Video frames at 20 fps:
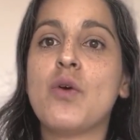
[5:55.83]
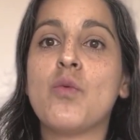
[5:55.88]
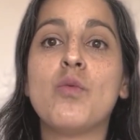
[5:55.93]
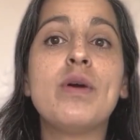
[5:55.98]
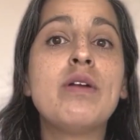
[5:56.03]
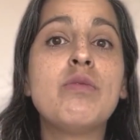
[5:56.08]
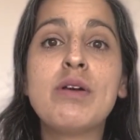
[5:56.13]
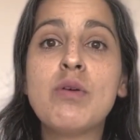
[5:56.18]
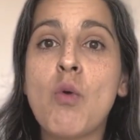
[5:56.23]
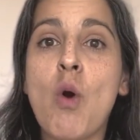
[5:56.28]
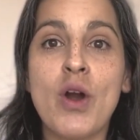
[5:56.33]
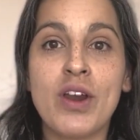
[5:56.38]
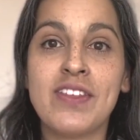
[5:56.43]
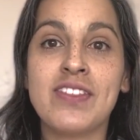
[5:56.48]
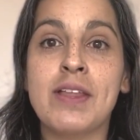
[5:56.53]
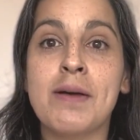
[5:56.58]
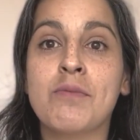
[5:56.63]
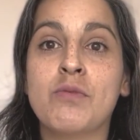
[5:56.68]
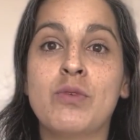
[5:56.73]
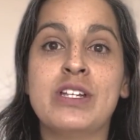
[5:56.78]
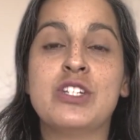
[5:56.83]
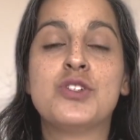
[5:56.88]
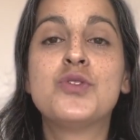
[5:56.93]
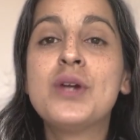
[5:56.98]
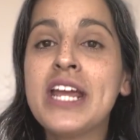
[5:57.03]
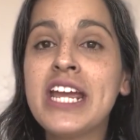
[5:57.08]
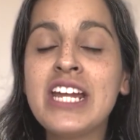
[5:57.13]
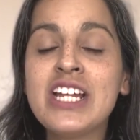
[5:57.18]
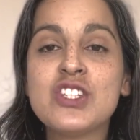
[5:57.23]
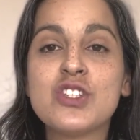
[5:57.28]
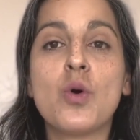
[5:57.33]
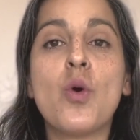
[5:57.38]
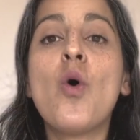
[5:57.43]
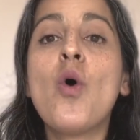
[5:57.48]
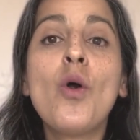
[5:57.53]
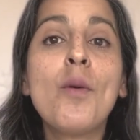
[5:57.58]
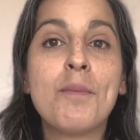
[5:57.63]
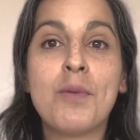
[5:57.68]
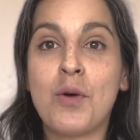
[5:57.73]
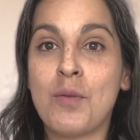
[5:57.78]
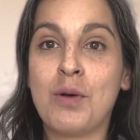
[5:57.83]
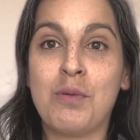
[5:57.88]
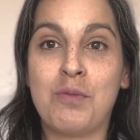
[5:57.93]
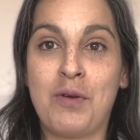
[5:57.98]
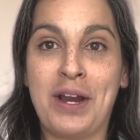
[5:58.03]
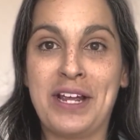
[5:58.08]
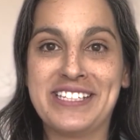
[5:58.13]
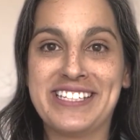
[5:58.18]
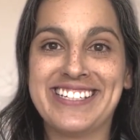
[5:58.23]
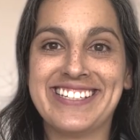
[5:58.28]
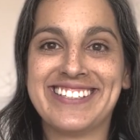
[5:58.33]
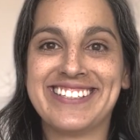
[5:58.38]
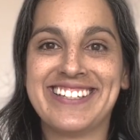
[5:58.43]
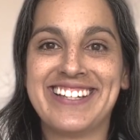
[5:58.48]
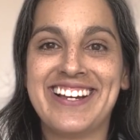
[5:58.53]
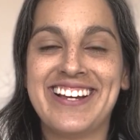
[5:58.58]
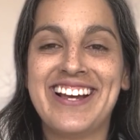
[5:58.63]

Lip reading: we rewarded them with treats or verbal praises.